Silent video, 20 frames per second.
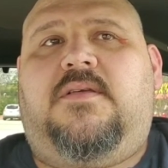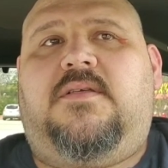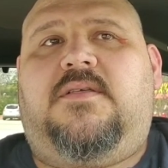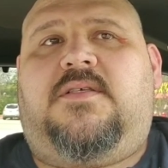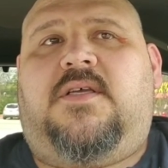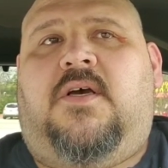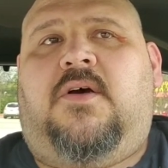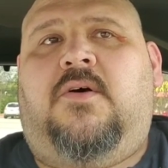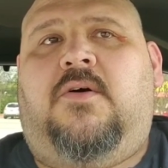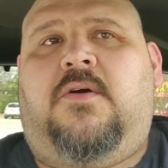
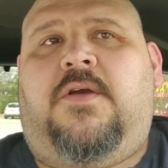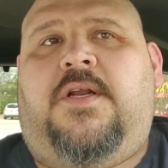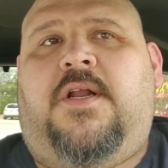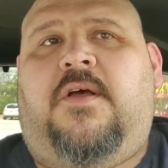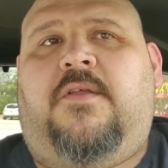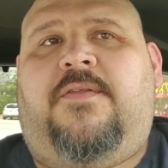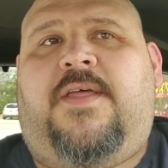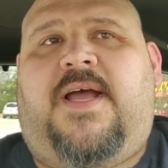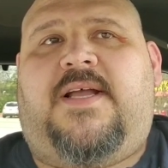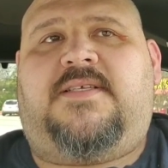So you
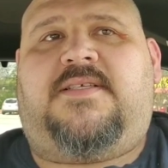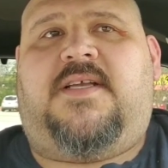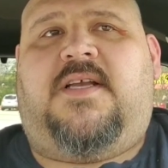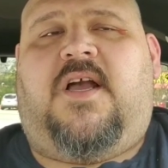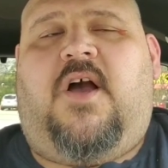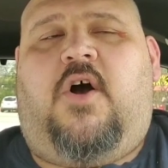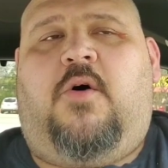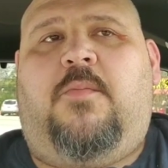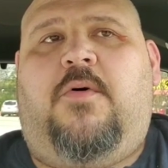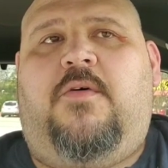know that's the
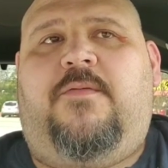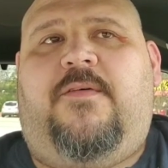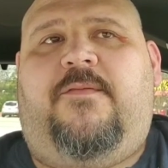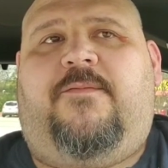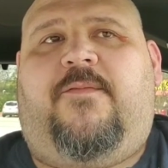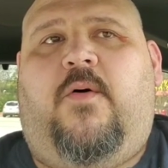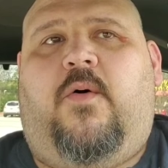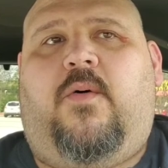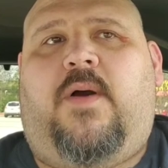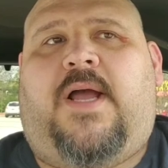goal moving
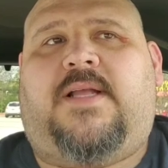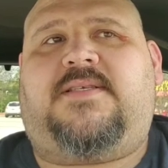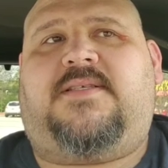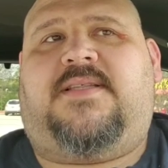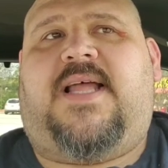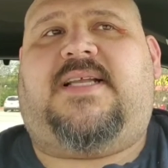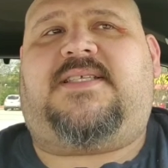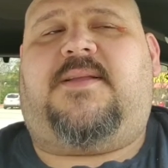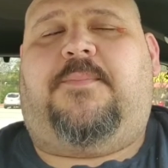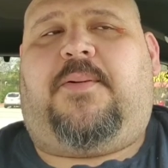forward. That's
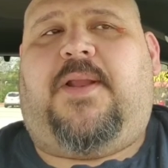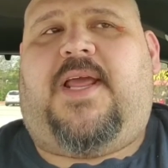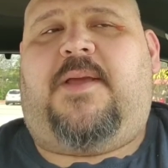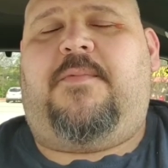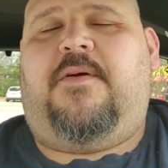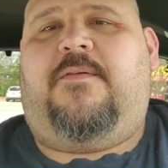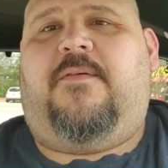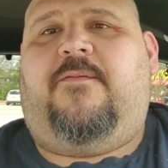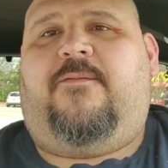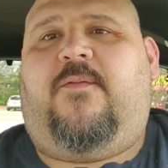that's the plan
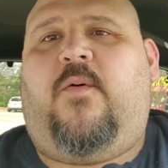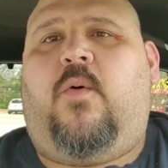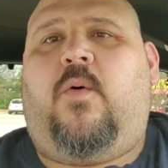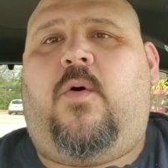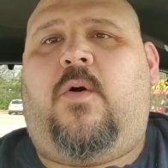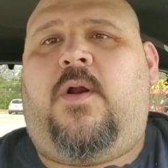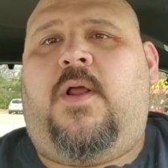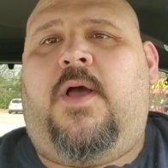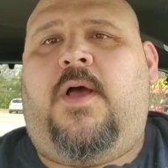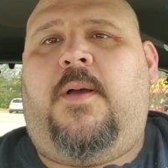moving
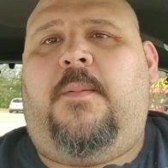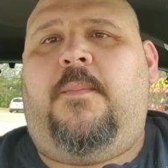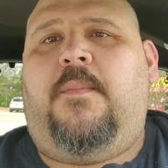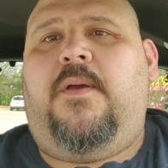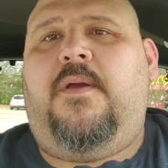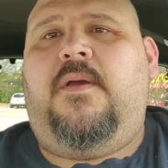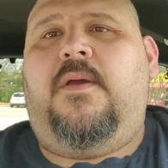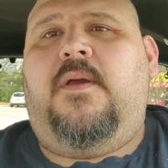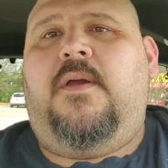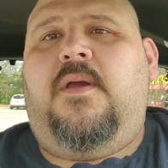forward. Um,
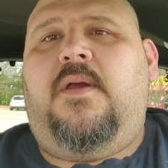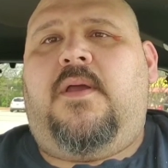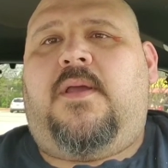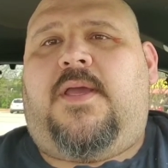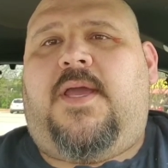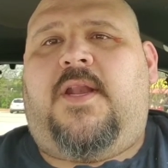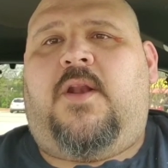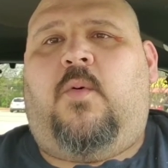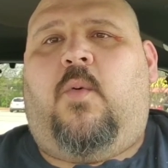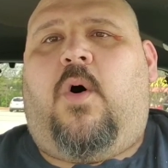
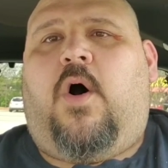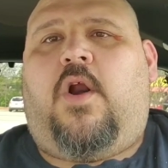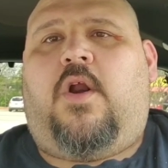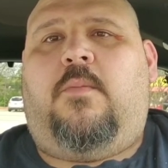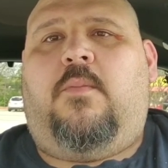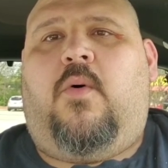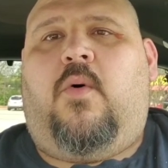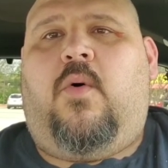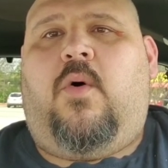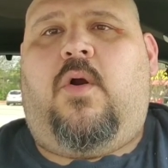getting the
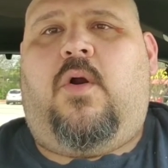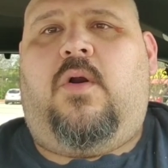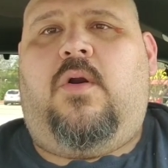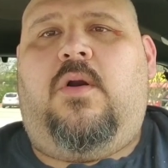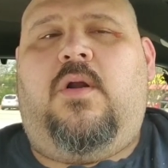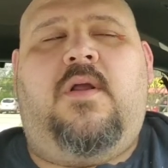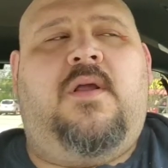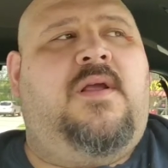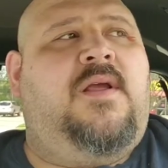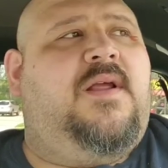water
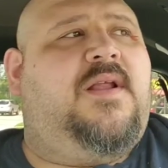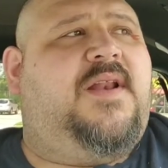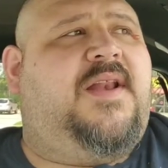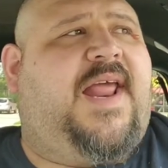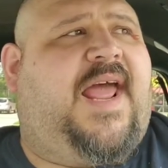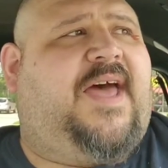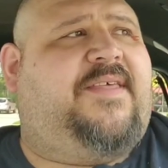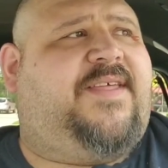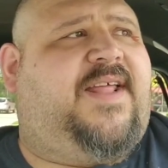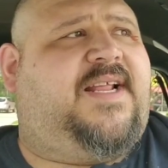more.
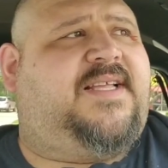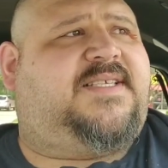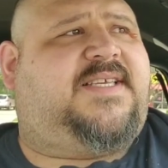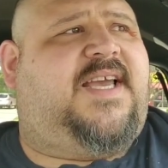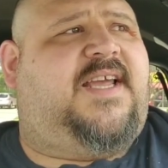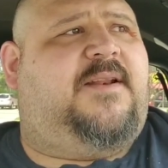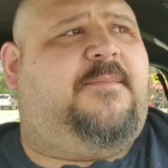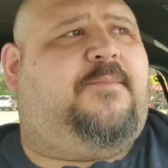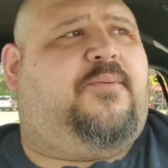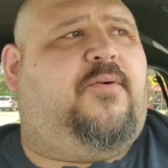Now that it's
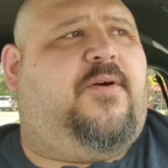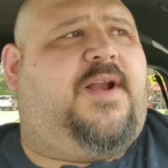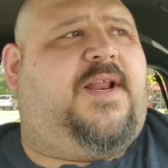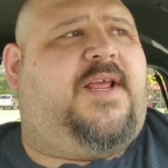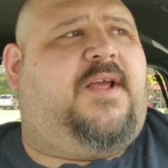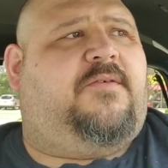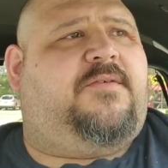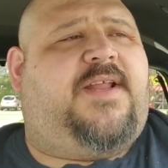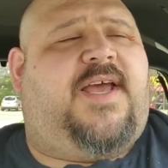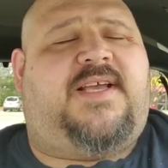getting
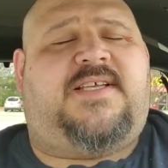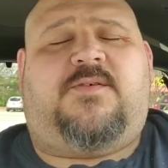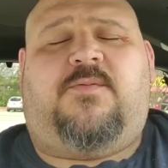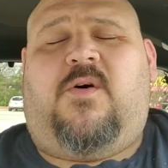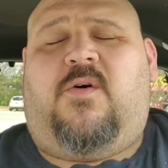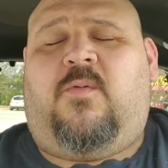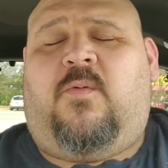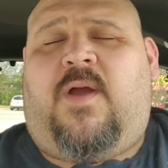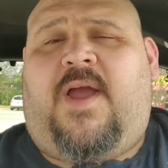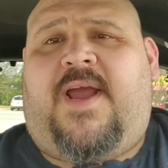pretty on days it
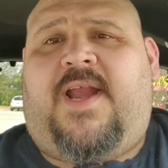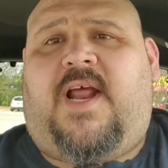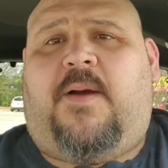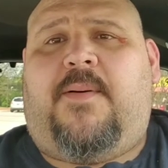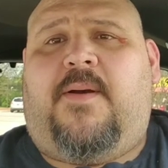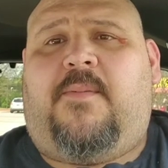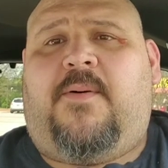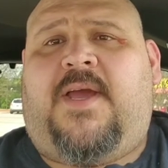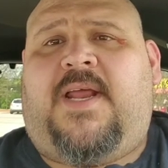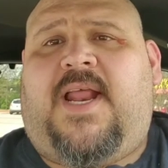won't rain, I'll
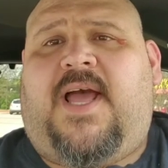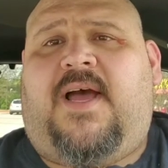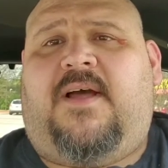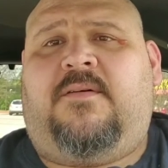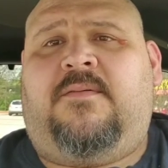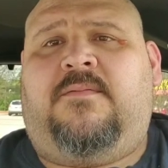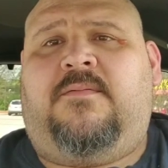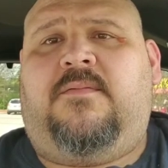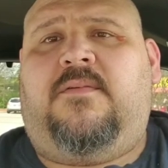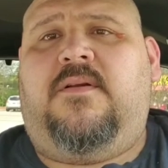be able to get
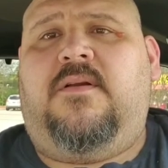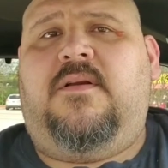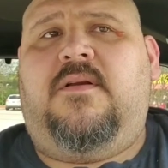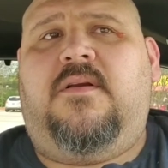out and